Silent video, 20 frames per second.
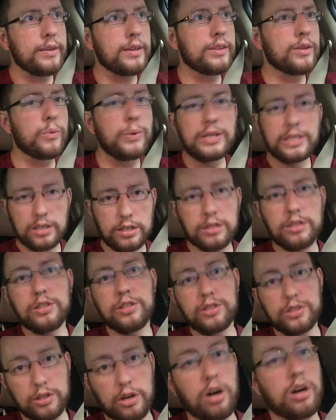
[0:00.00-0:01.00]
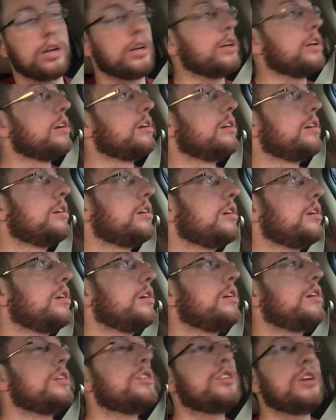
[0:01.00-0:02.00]
The Wizards suck.
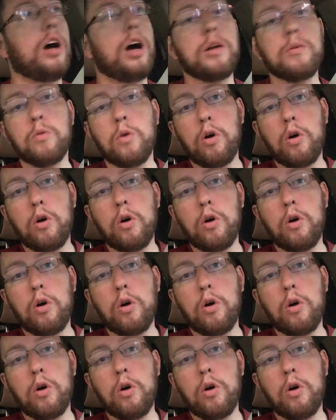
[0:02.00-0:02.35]
John